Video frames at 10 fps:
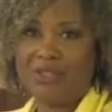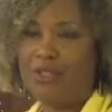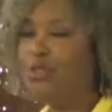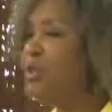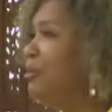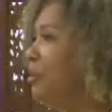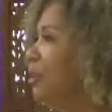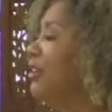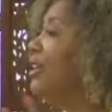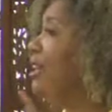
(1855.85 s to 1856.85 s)
to your
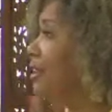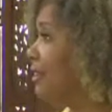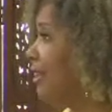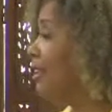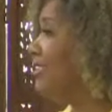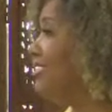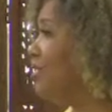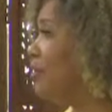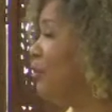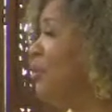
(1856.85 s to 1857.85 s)
book and
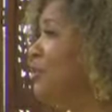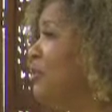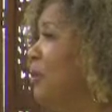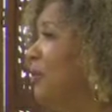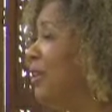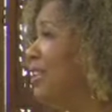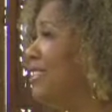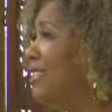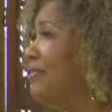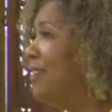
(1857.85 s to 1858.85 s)
so forth, so people
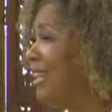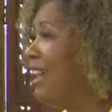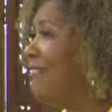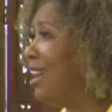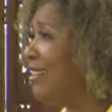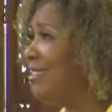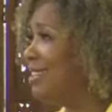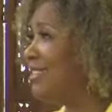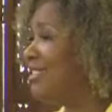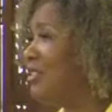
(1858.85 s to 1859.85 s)
can definitely have
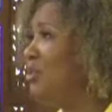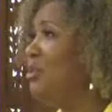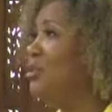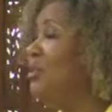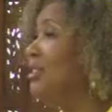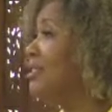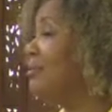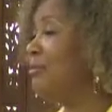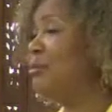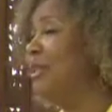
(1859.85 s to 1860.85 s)
access to
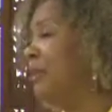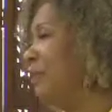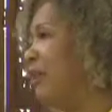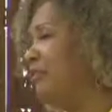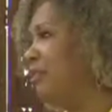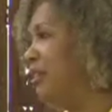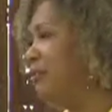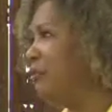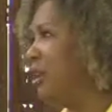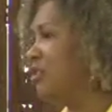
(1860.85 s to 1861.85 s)
this really powerful
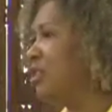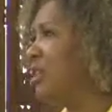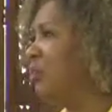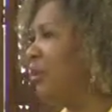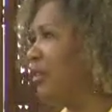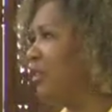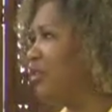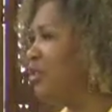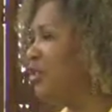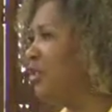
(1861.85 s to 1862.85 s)
information and the work
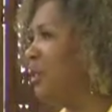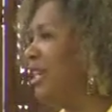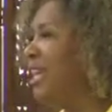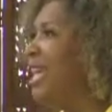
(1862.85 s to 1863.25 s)
that you're doing.